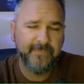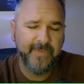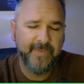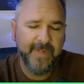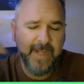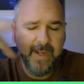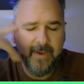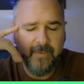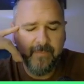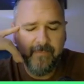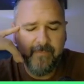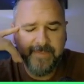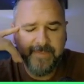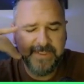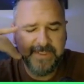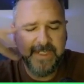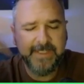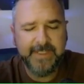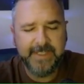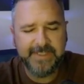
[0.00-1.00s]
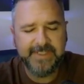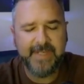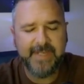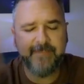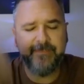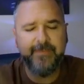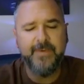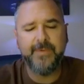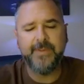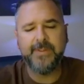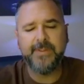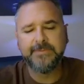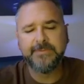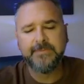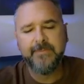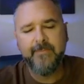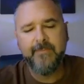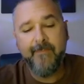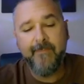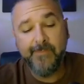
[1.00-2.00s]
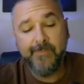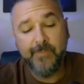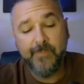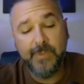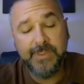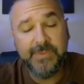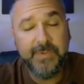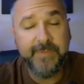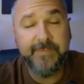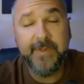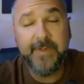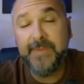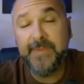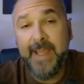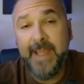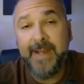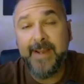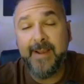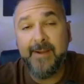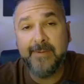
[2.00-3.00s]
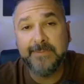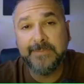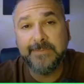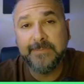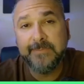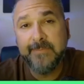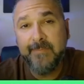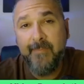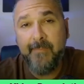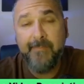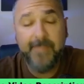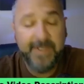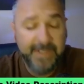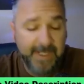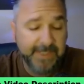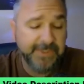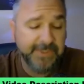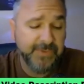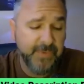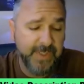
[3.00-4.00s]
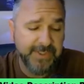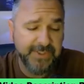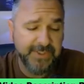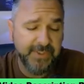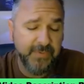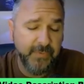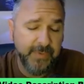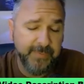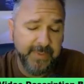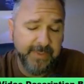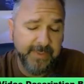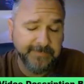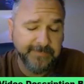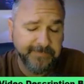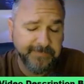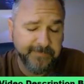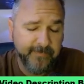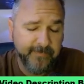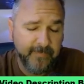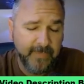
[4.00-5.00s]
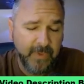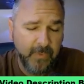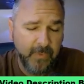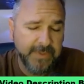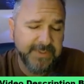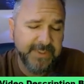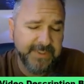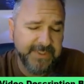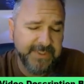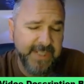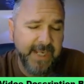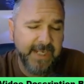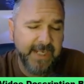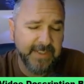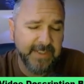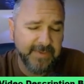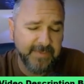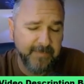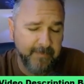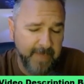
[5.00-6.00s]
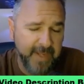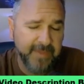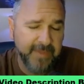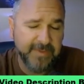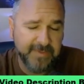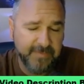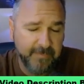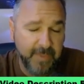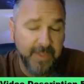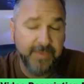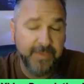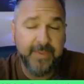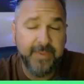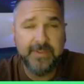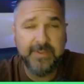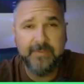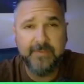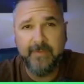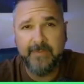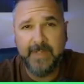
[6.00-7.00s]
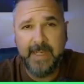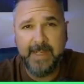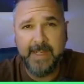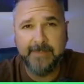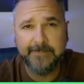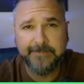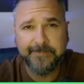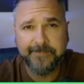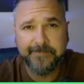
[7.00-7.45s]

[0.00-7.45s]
Now, to take that a step further, once we figured that out, my next question would be, what's the second best month that you've ever had?